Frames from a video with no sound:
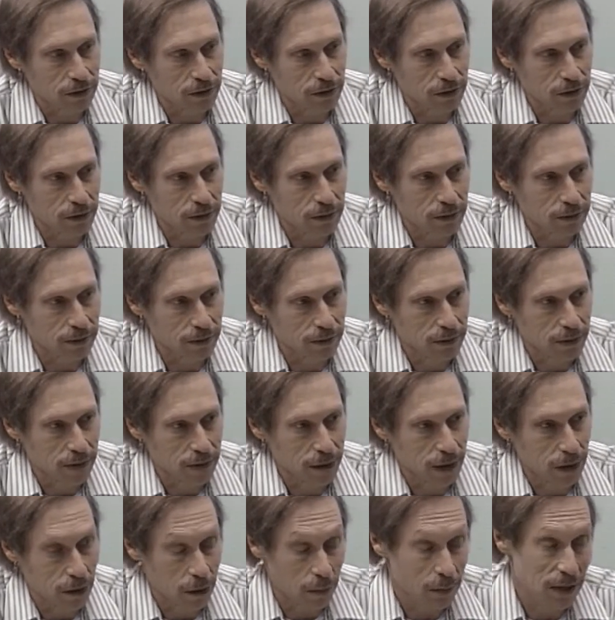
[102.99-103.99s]
So
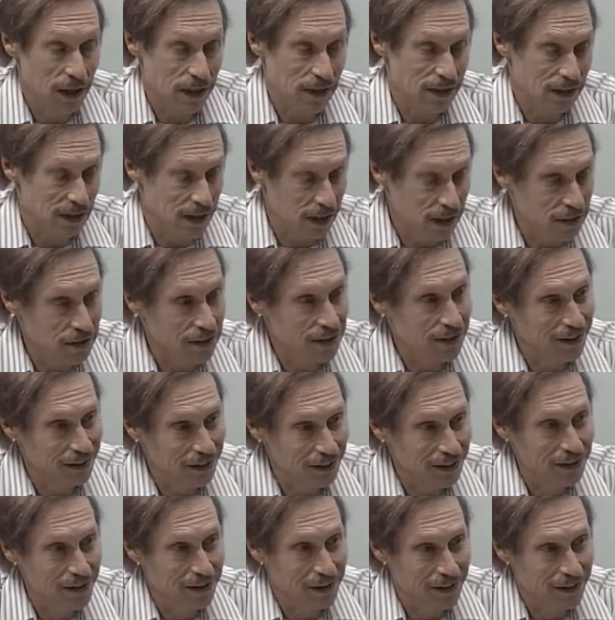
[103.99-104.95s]
I hope that's the case, at least.